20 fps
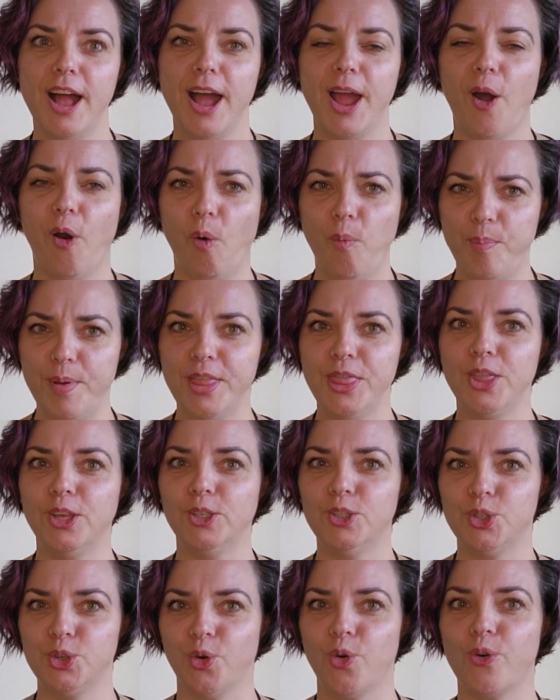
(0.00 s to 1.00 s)
open
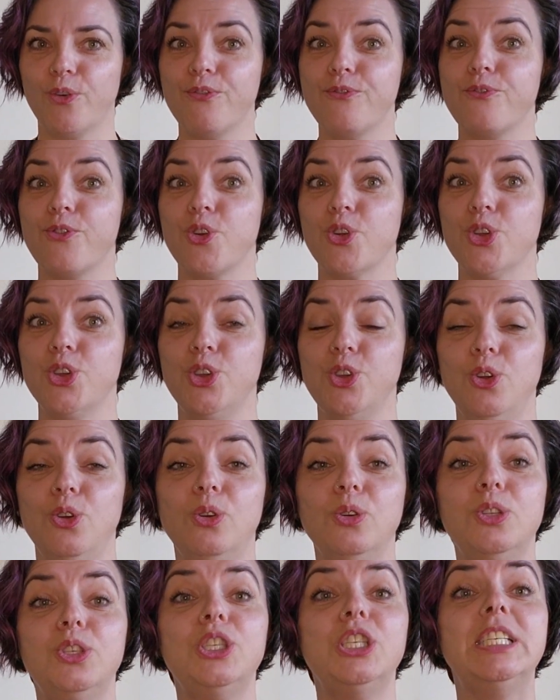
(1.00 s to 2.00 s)
the door for
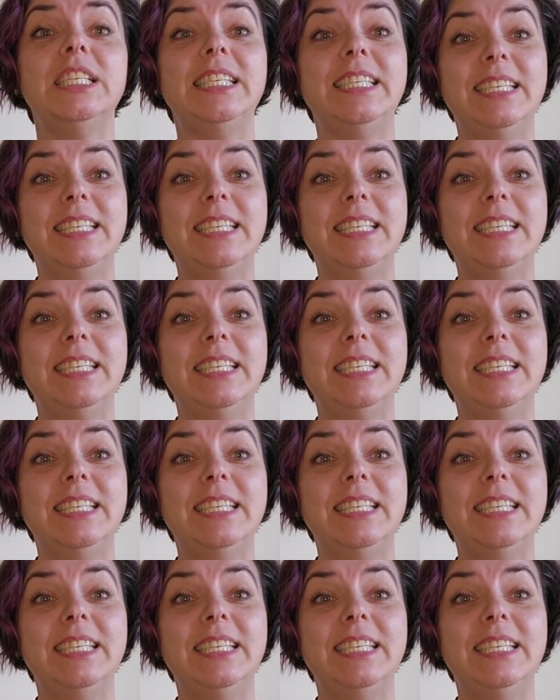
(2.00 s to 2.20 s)
you to